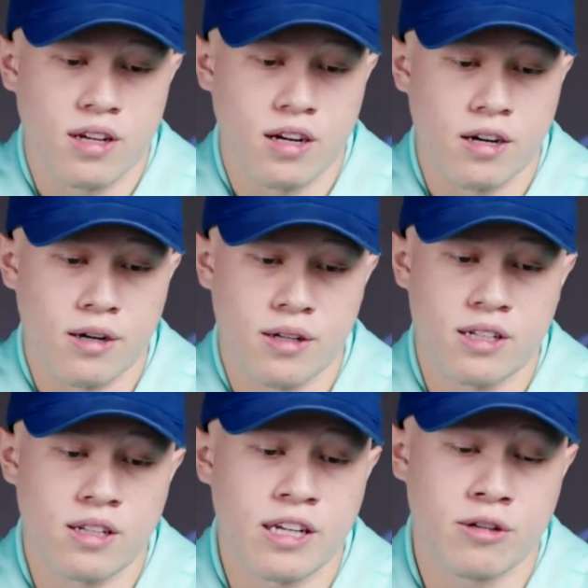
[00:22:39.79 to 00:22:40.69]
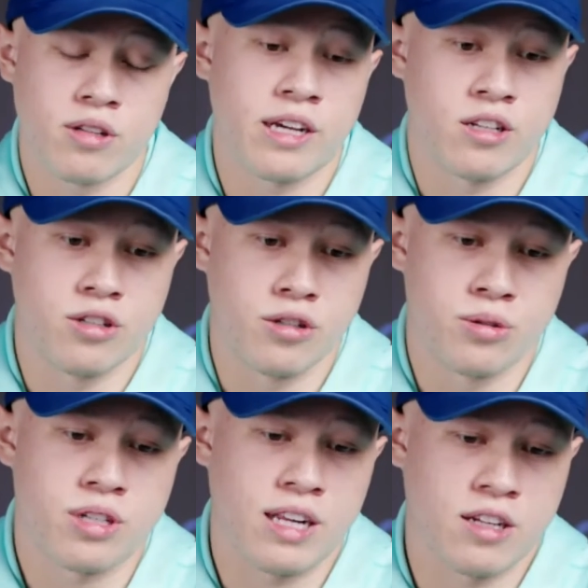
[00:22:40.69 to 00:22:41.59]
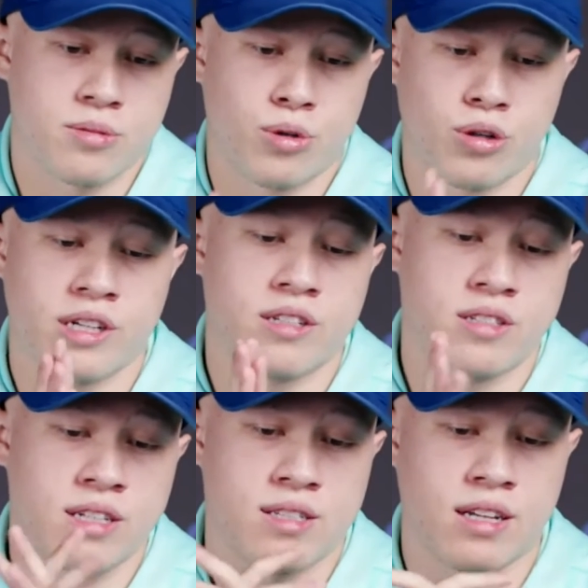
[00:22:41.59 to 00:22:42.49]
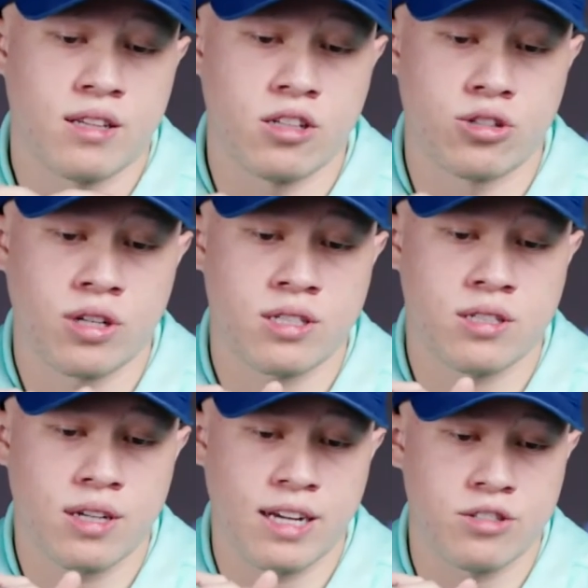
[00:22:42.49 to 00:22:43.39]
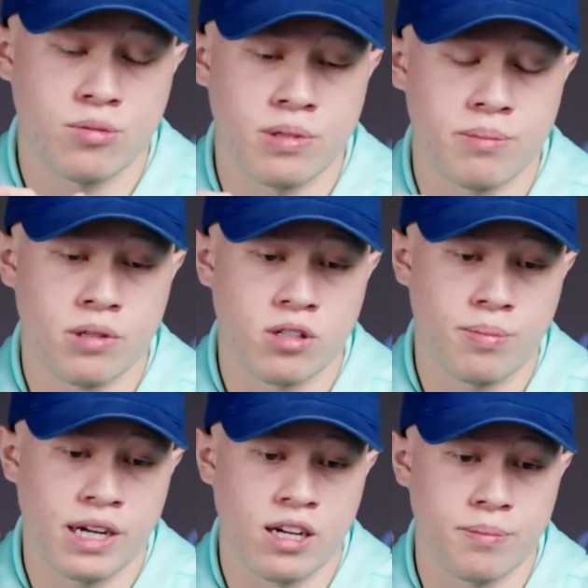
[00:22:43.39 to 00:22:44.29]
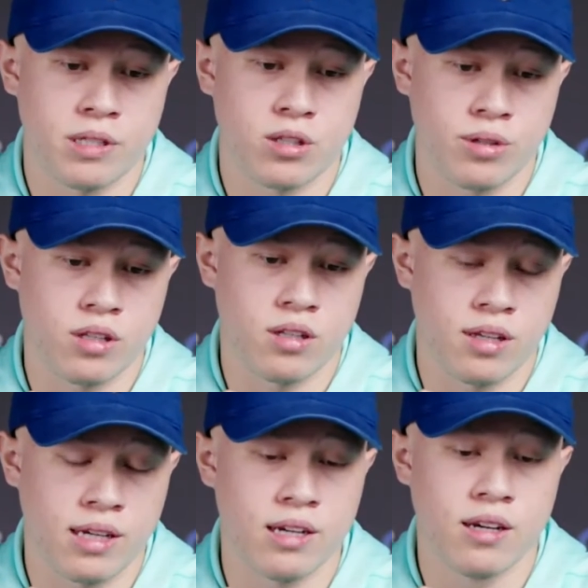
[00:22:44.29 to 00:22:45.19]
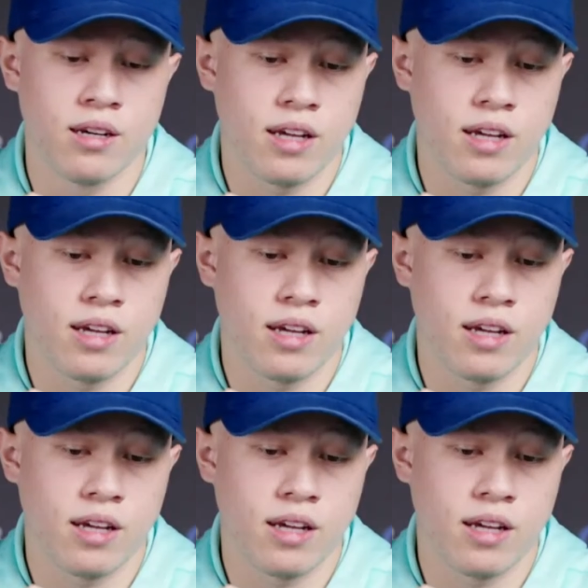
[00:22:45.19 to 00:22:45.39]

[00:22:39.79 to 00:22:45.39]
In league-related news, Alex Morgan says that the trust has to be built back up between the league